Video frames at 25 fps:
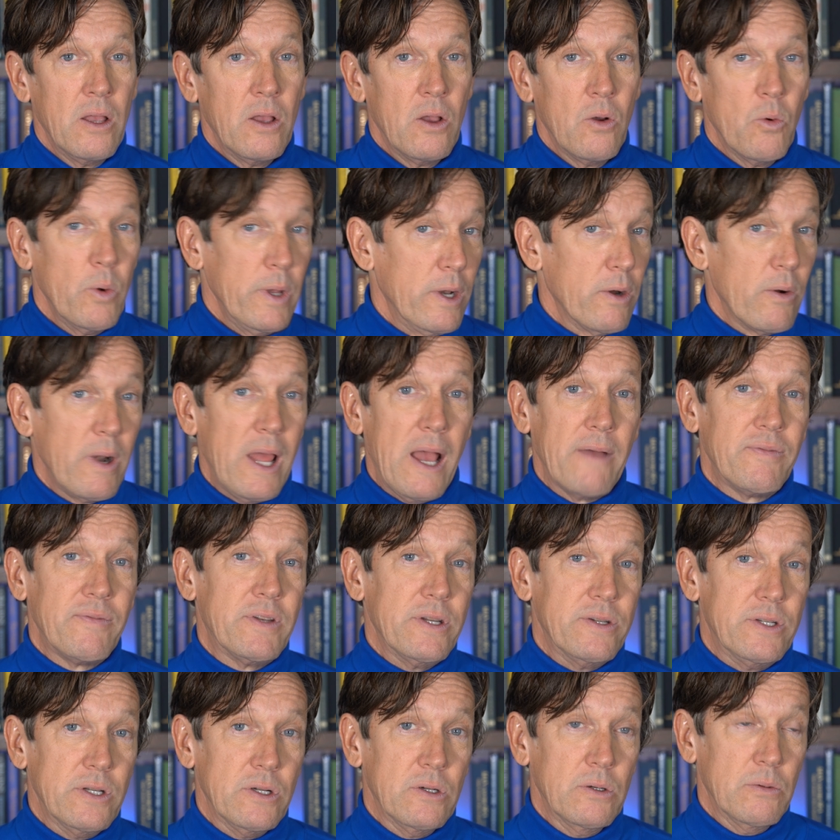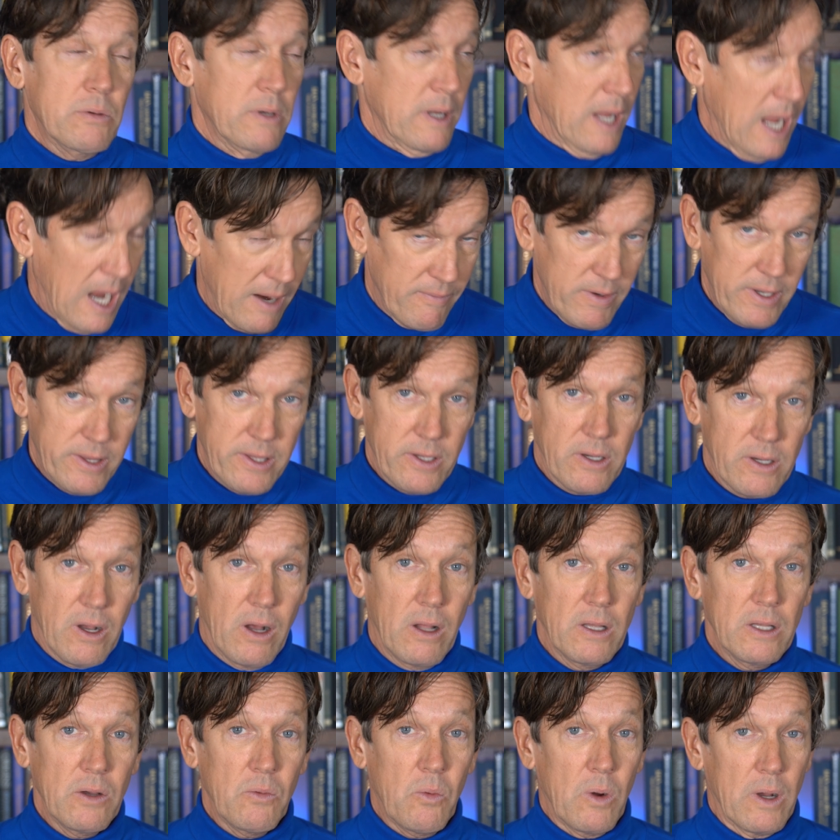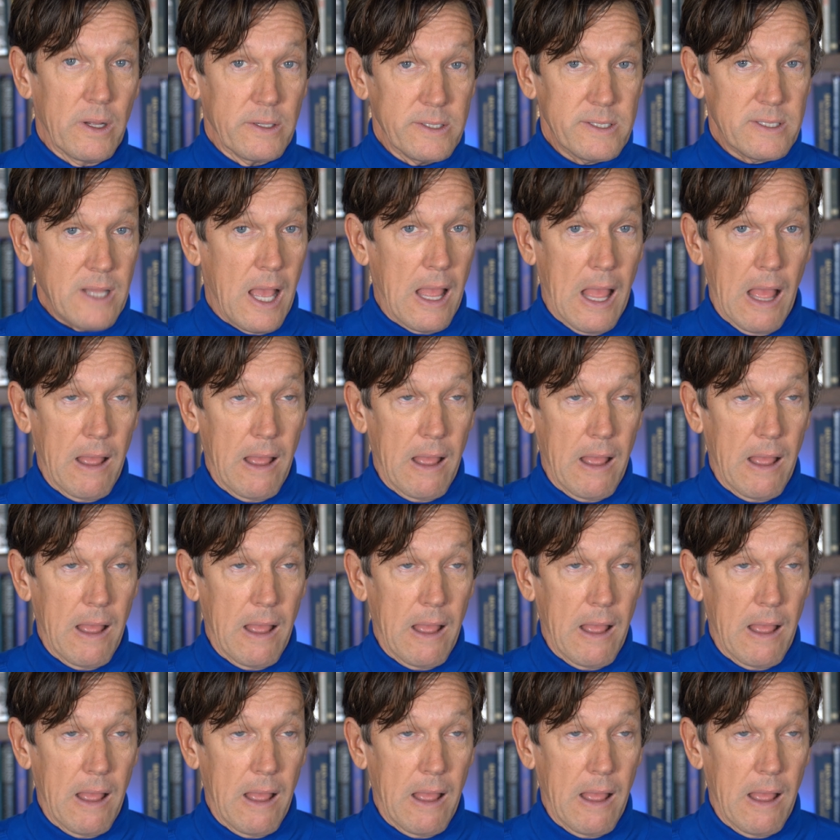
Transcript: we don't have to do everything all at once.